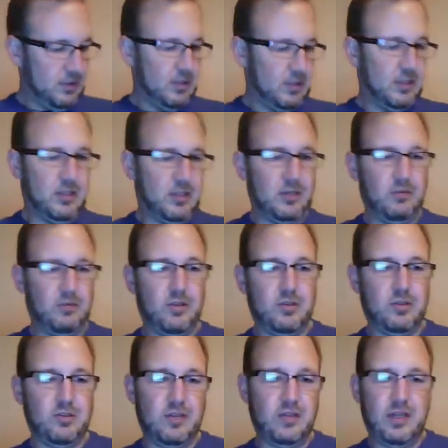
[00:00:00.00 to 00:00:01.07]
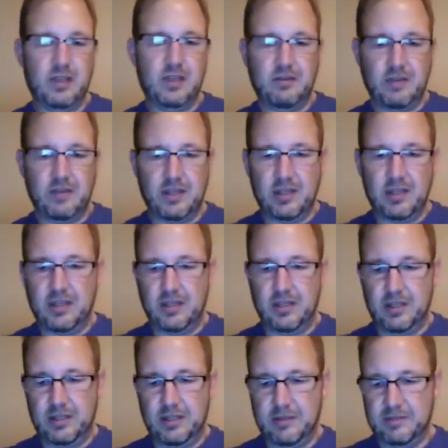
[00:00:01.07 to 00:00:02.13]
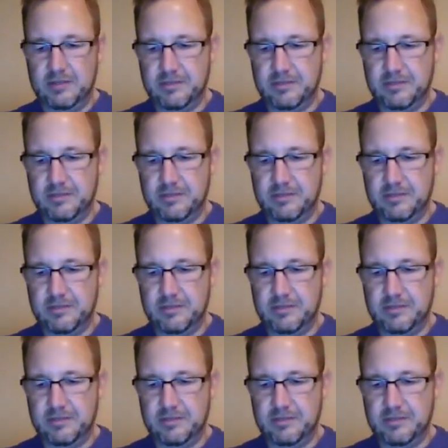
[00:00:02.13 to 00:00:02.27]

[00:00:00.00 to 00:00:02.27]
We also have a